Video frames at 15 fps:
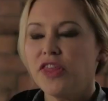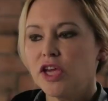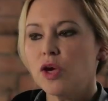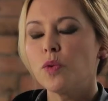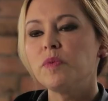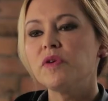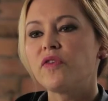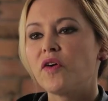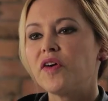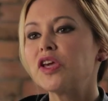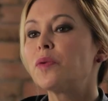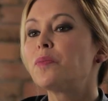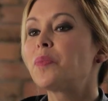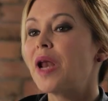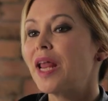think it would be very
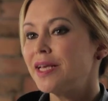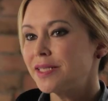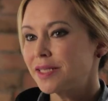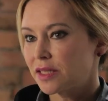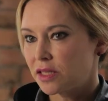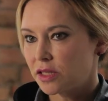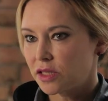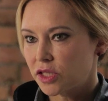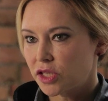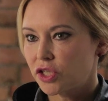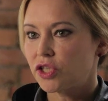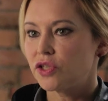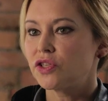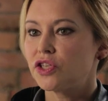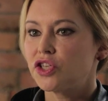complacent
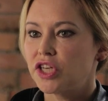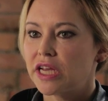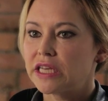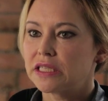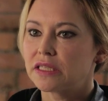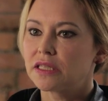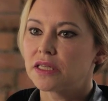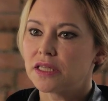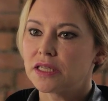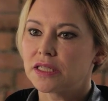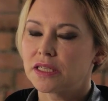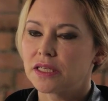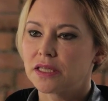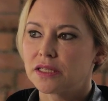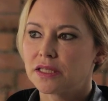to suggest that
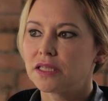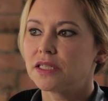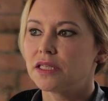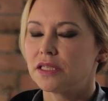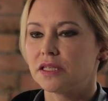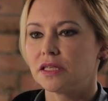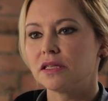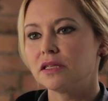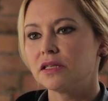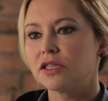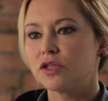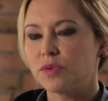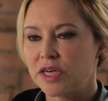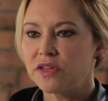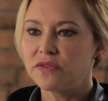cities in
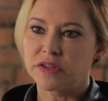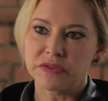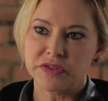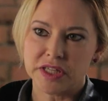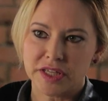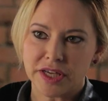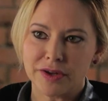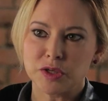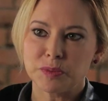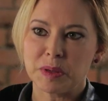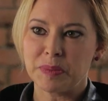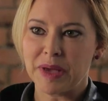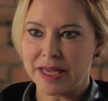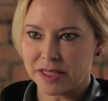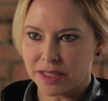2050 are going to be
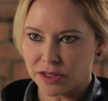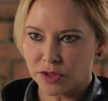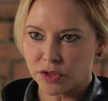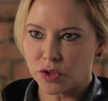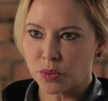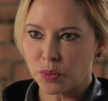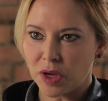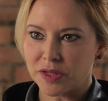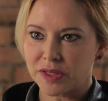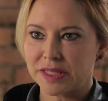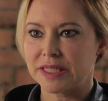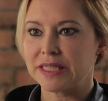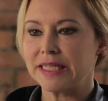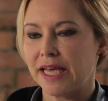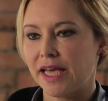better than the ones
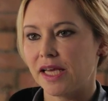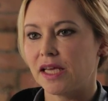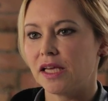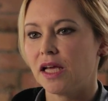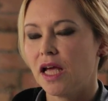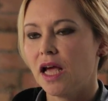today.